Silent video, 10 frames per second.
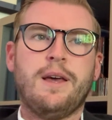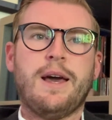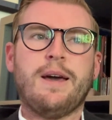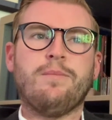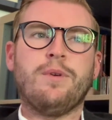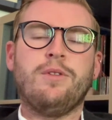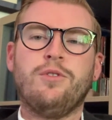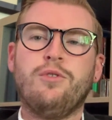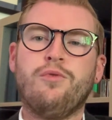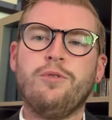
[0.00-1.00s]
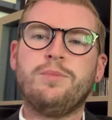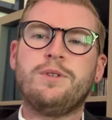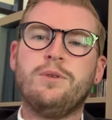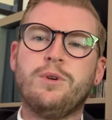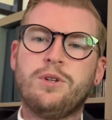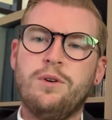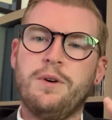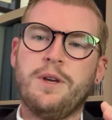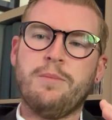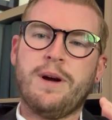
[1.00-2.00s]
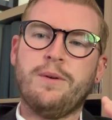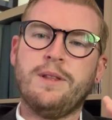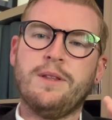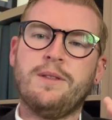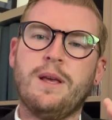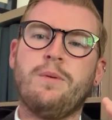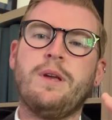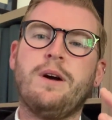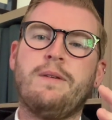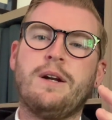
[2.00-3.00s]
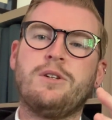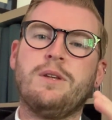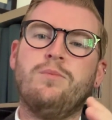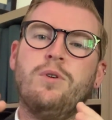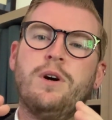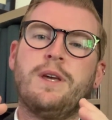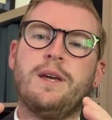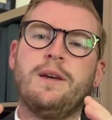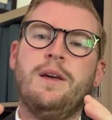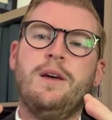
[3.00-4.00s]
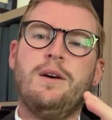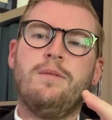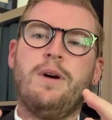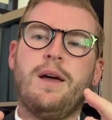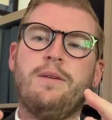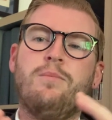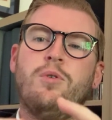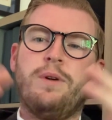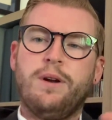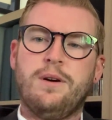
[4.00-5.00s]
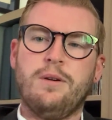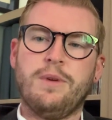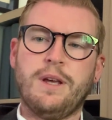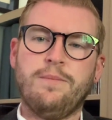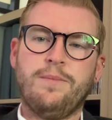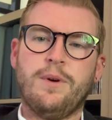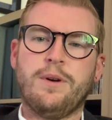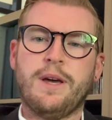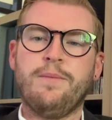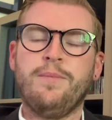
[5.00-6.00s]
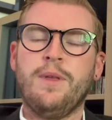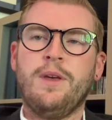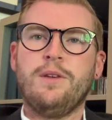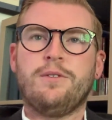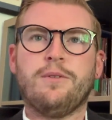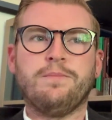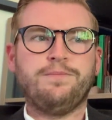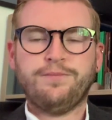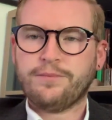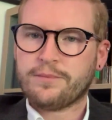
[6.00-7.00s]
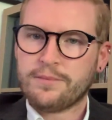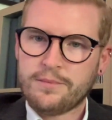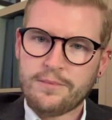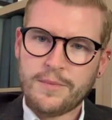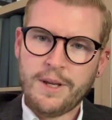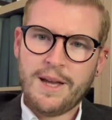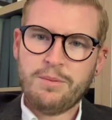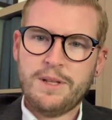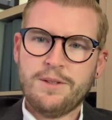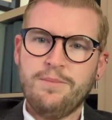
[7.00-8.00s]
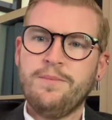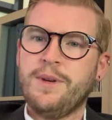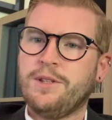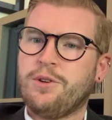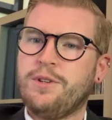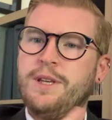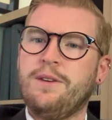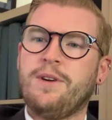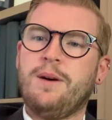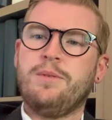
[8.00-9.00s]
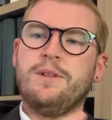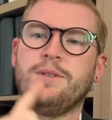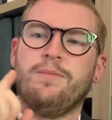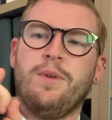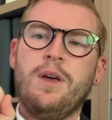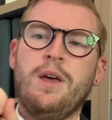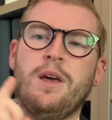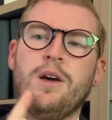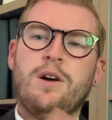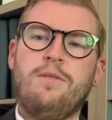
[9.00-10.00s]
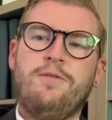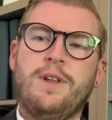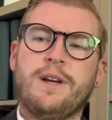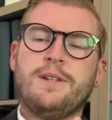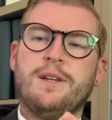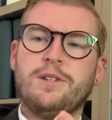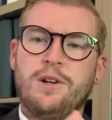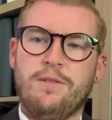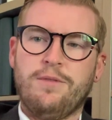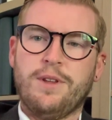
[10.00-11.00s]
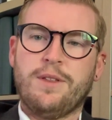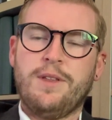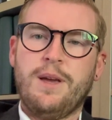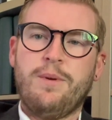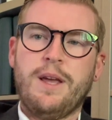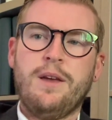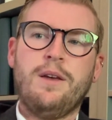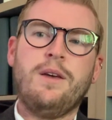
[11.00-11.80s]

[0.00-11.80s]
the groups that we're talking about in the theory are actually working more in harmony, okay? So capitalism, it's a critique of capitalism. Conflict, it's a conflict theory.